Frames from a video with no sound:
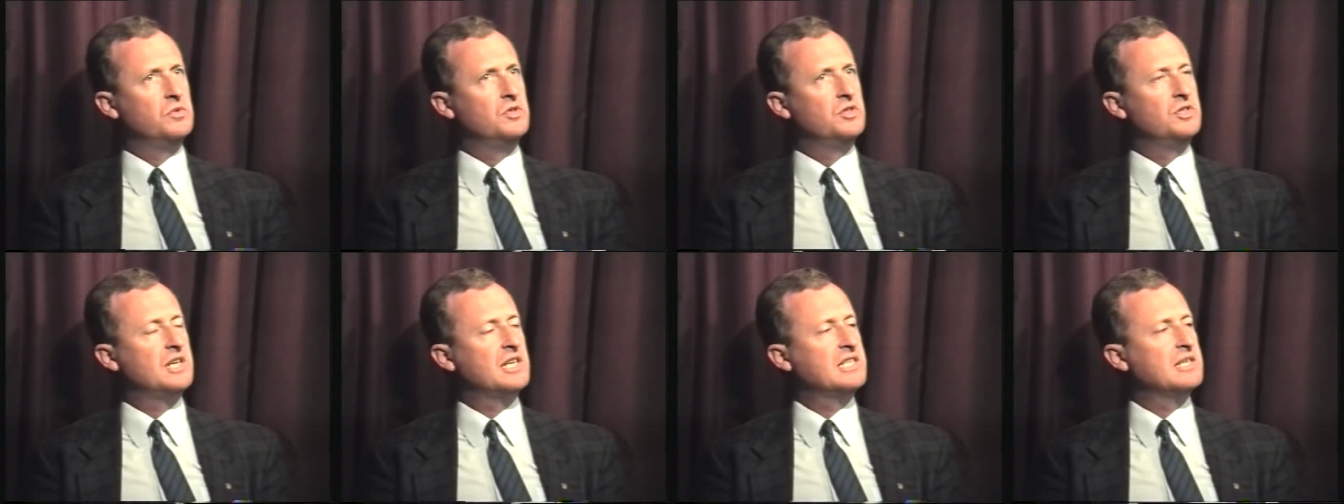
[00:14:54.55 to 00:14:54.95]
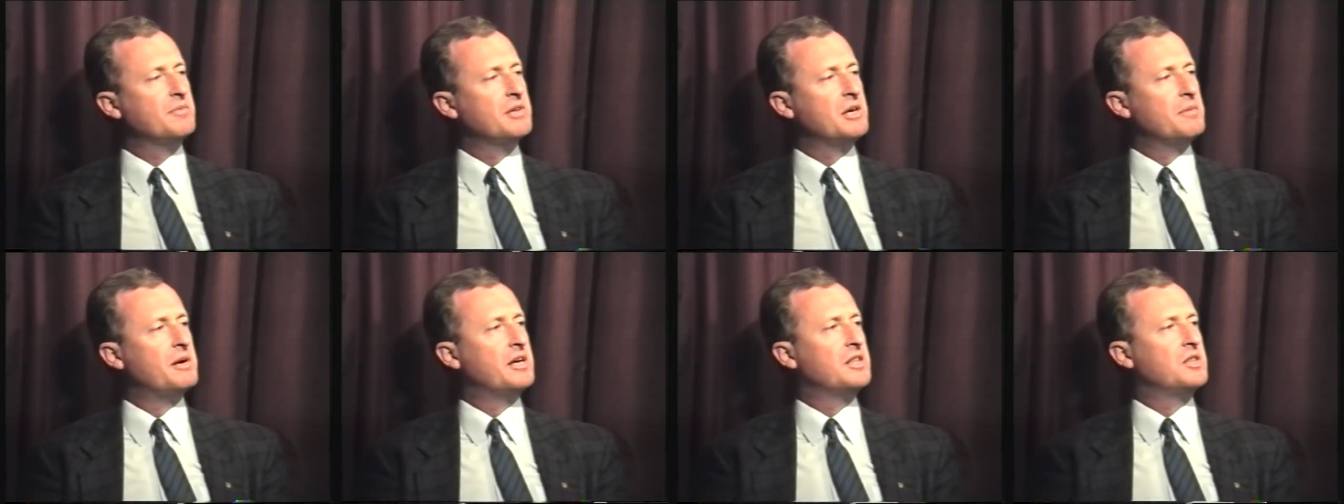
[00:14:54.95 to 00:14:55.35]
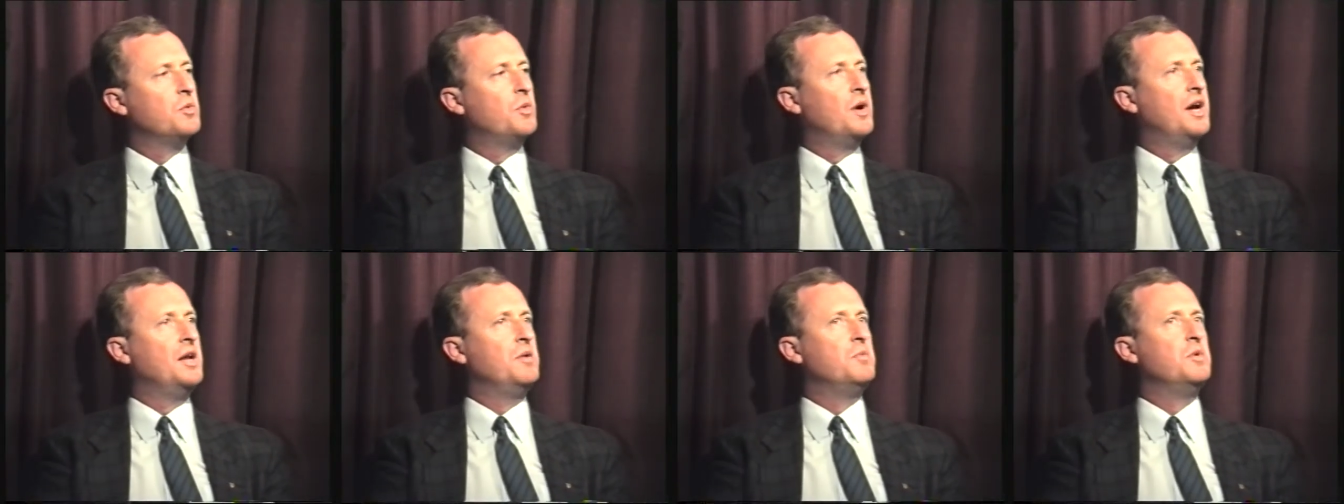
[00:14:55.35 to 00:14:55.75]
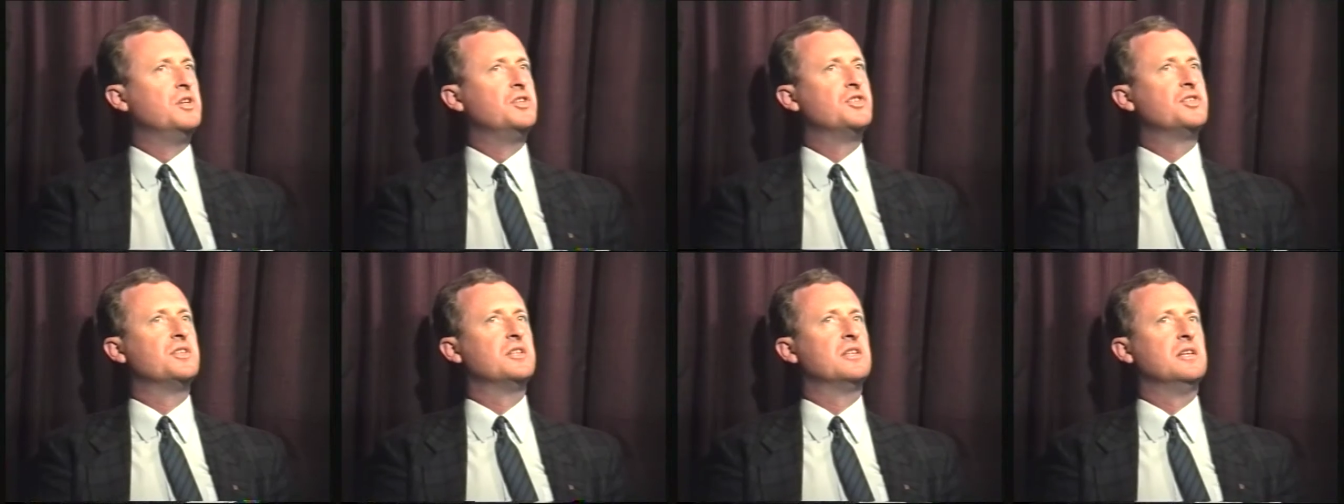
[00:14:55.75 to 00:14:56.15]
would you say something about the way in
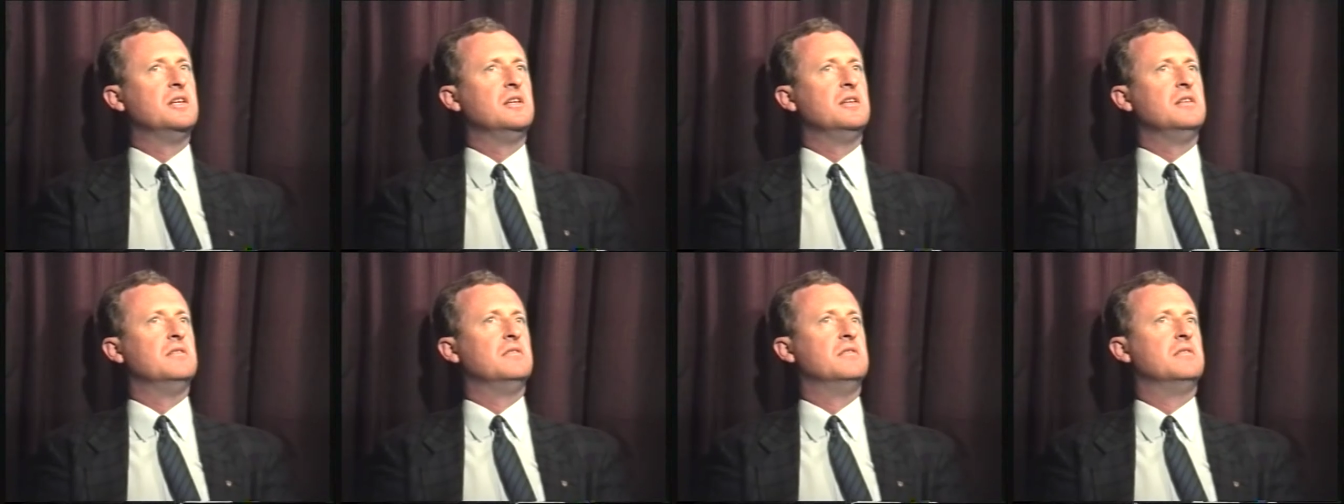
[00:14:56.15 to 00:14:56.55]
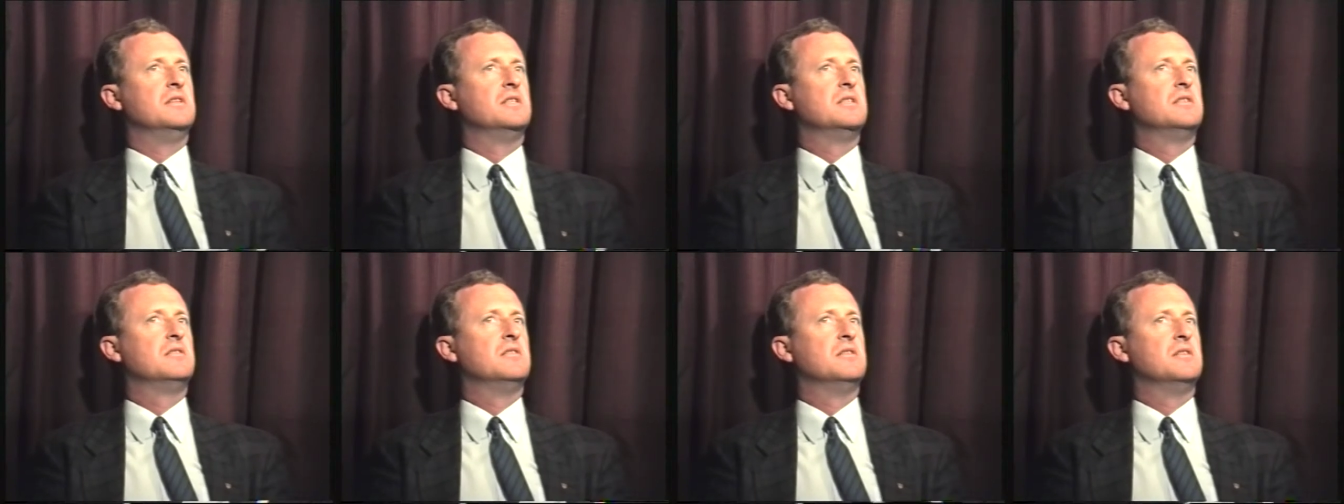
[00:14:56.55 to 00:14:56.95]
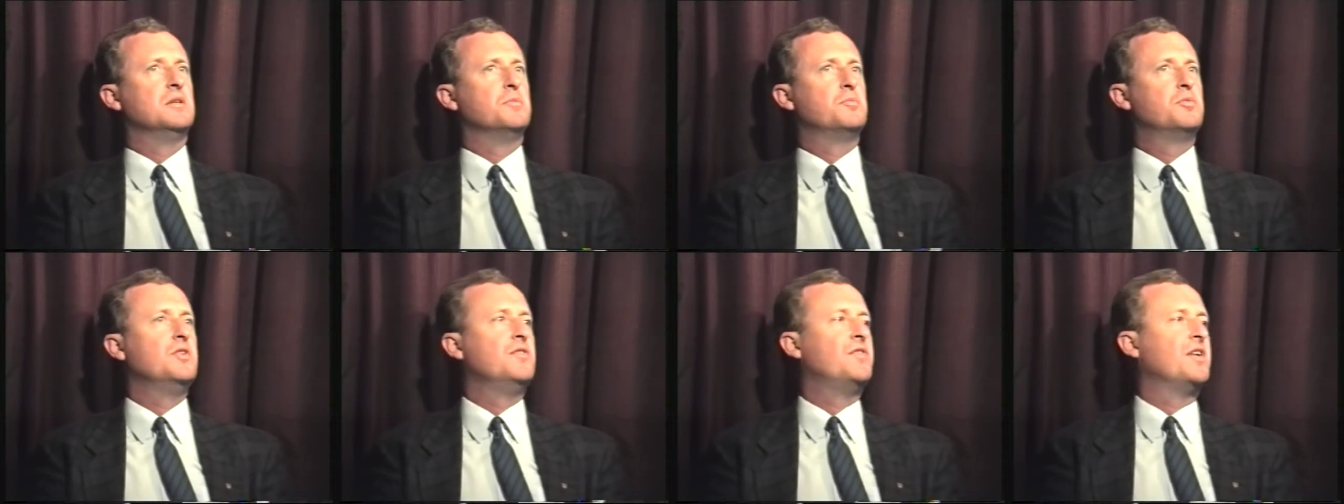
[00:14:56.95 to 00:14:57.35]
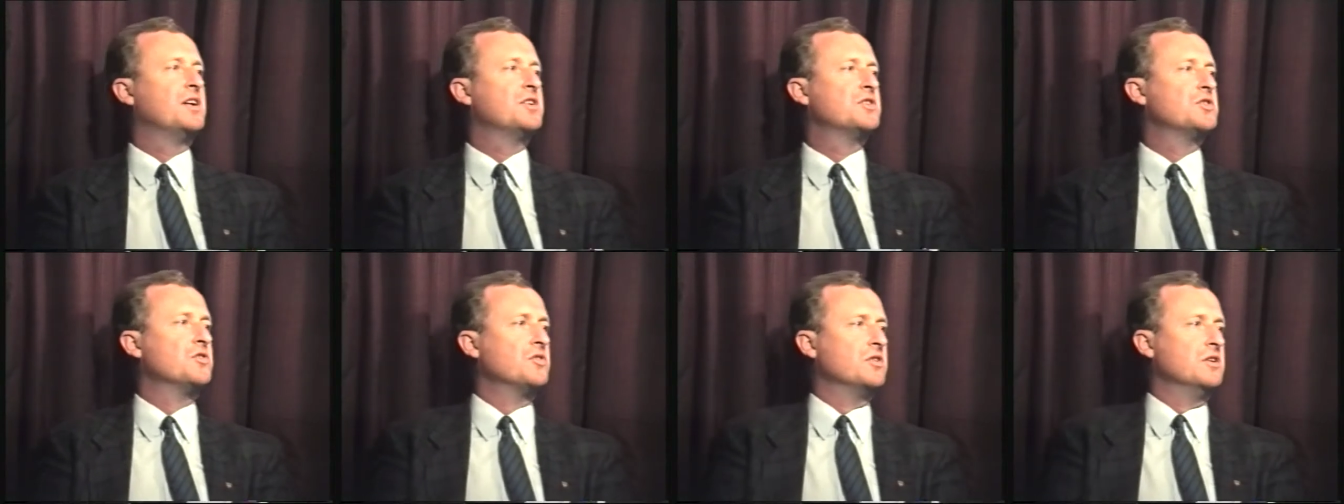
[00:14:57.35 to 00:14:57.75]
which the, the, the
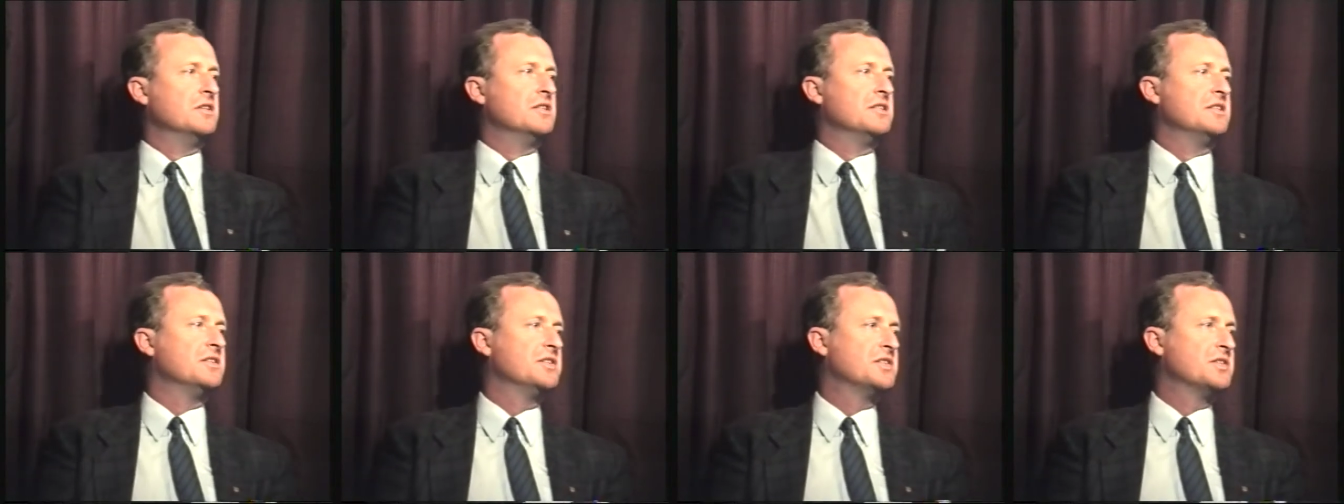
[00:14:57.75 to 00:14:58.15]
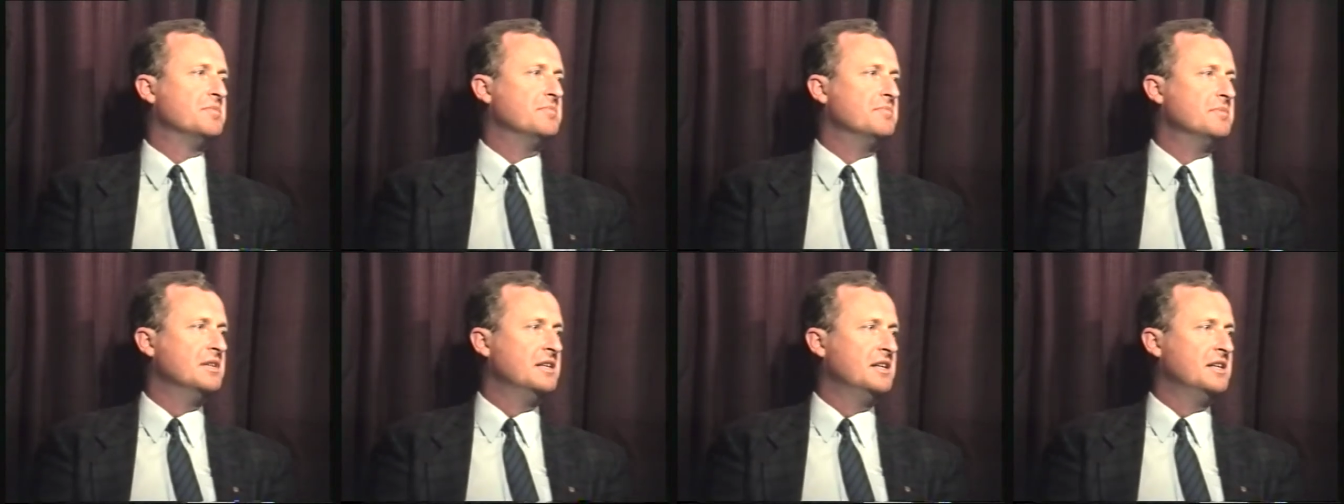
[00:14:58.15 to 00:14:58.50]
prefectorial system